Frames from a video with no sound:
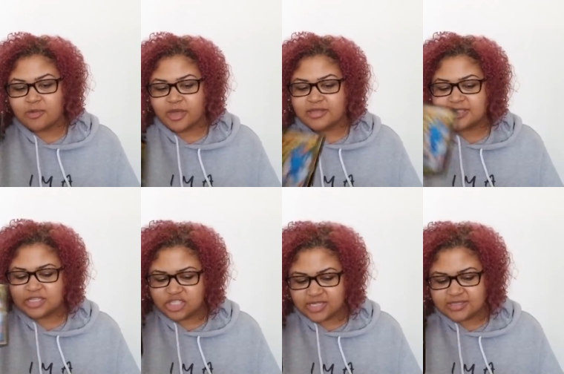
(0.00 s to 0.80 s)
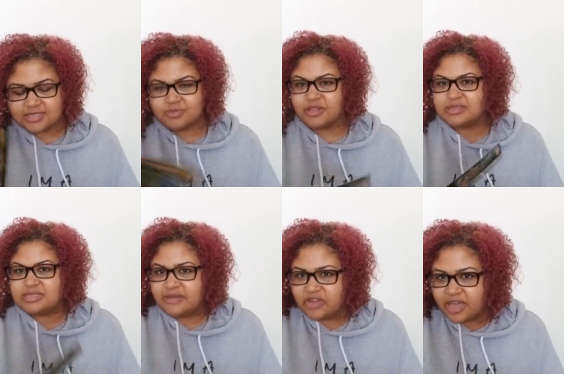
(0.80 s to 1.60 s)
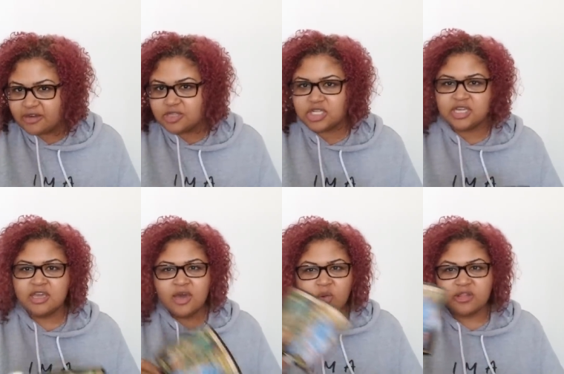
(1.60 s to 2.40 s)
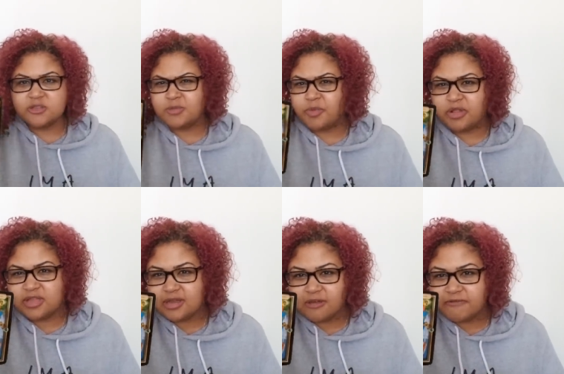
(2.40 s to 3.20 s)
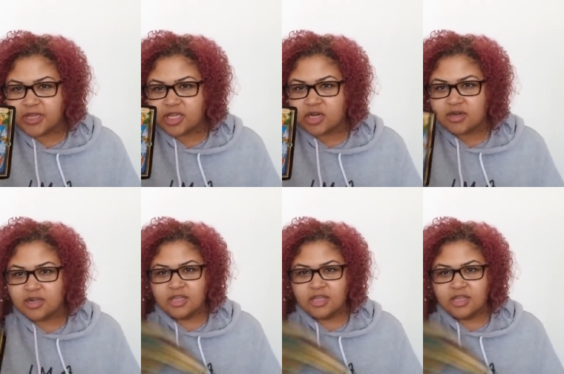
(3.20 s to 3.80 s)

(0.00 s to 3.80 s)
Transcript: by this injustice, by this devil energy, whether it's from a political figure,